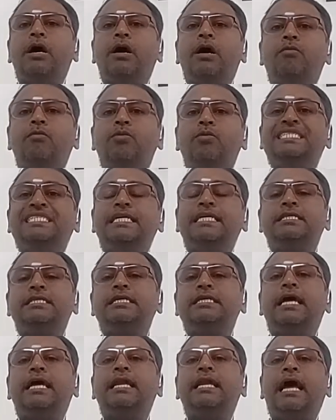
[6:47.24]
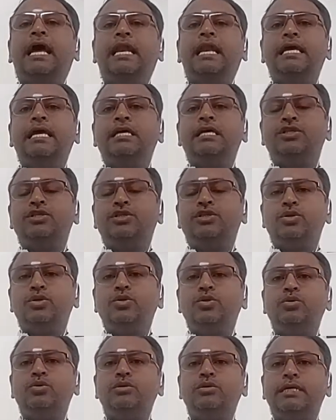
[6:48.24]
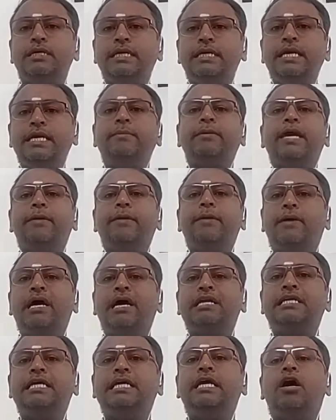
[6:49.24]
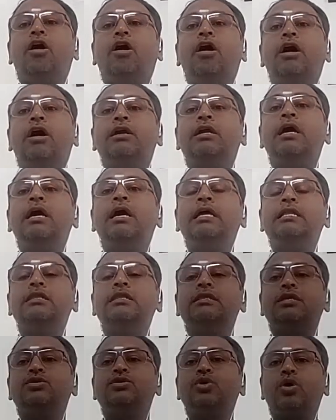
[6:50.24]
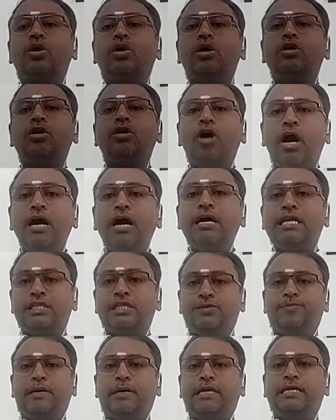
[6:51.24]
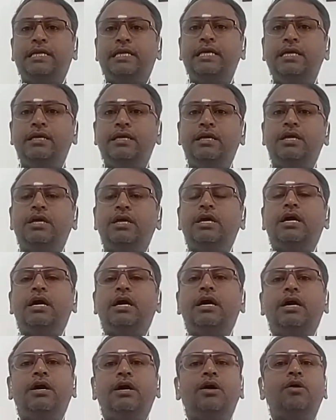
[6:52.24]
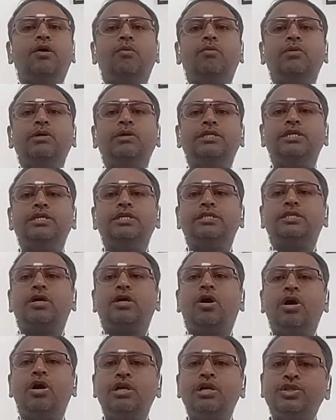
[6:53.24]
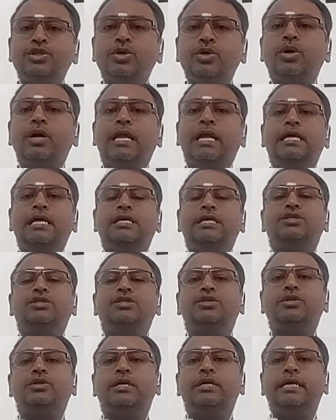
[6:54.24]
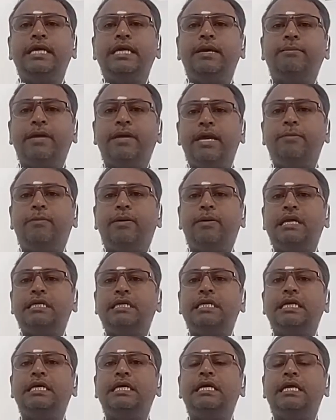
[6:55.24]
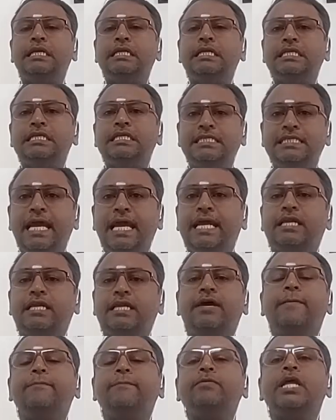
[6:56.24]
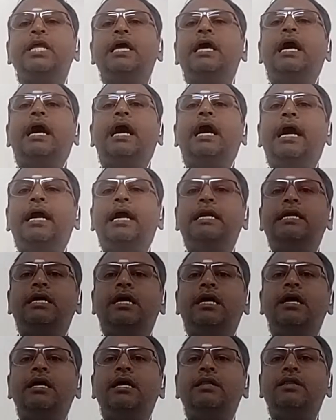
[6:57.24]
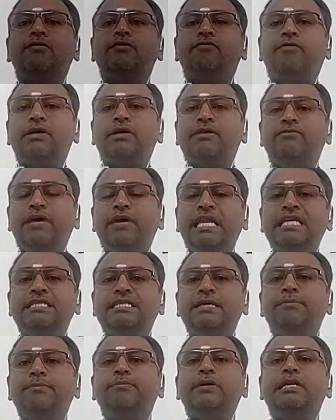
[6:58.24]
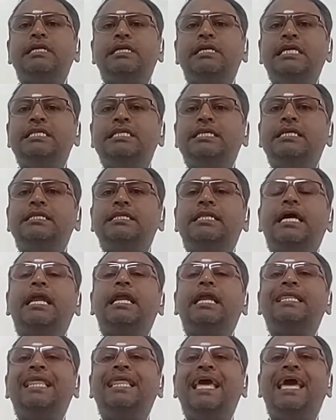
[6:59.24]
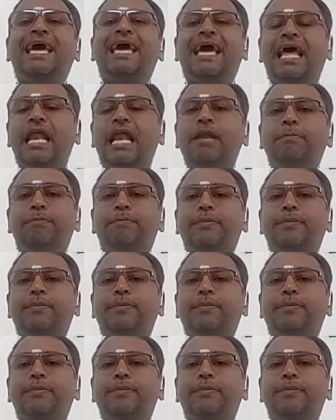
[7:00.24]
which is an alliance to the DMK party, or the so-called Congress party, which is also alliance to the DMK party in the state. And for the very simple reason that they help